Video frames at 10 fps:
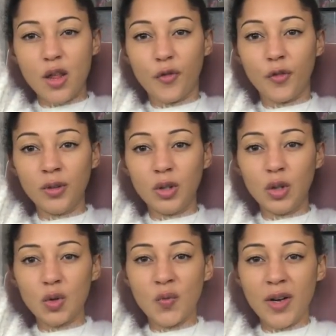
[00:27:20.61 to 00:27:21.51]
The front
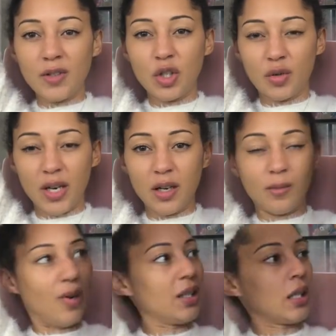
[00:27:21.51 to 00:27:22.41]
looks very straight
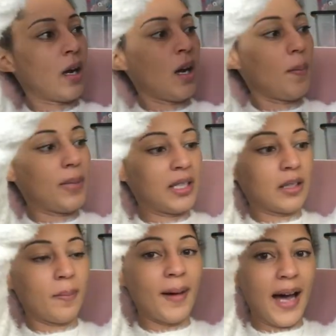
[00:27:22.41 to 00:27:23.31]
and regular, but in
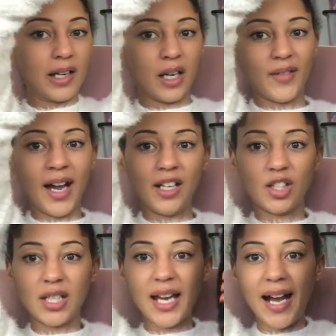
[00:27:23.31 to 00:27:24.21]
the back I've
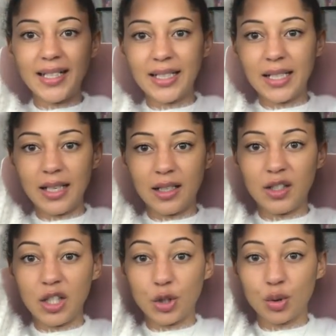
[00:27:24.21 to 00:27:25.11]
actually added in
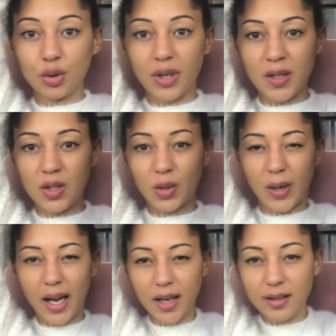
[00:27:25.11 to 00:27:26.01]
additional granny
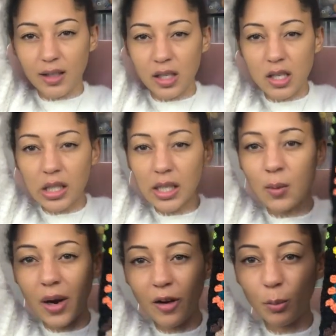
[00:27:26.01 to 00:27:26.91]
squares. Can you see
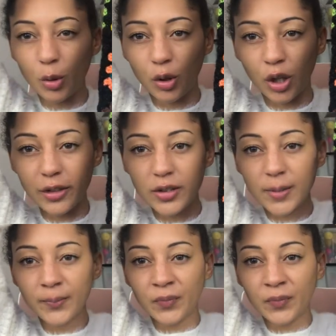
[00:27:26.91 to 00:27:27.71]
where it puckers?